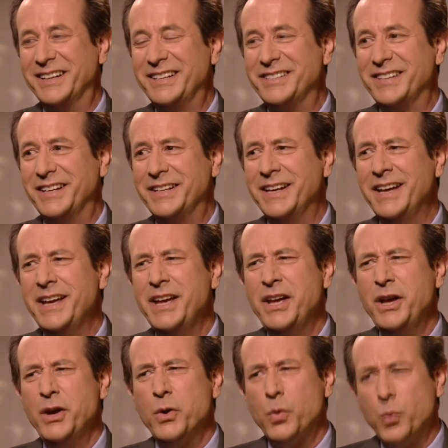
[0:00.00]
He said,
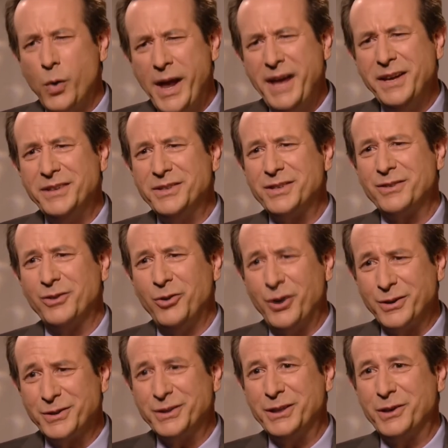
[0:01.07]
Reagan's
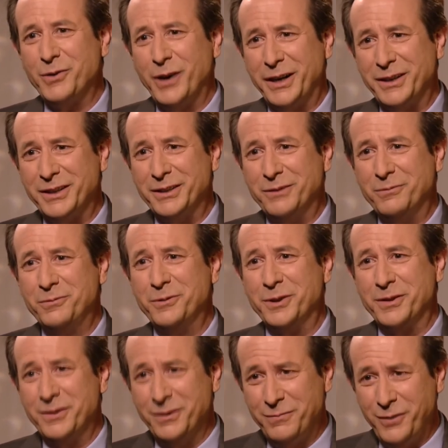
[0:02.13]
largely credited
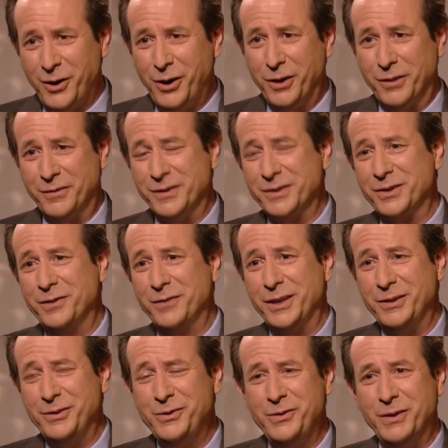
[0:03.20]
with the fall of the
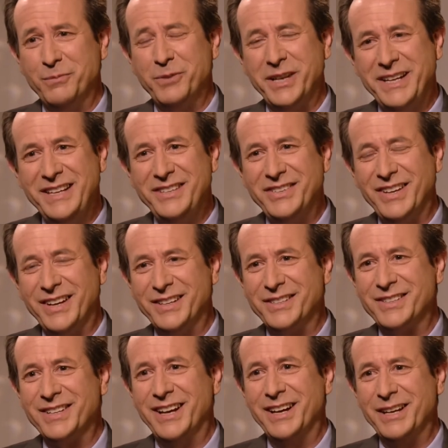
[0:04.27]
Soviet Union, but he
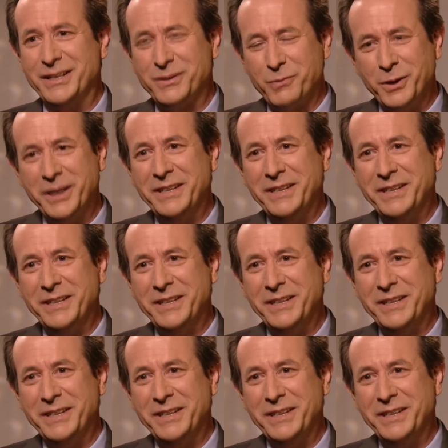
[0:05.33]
says it's really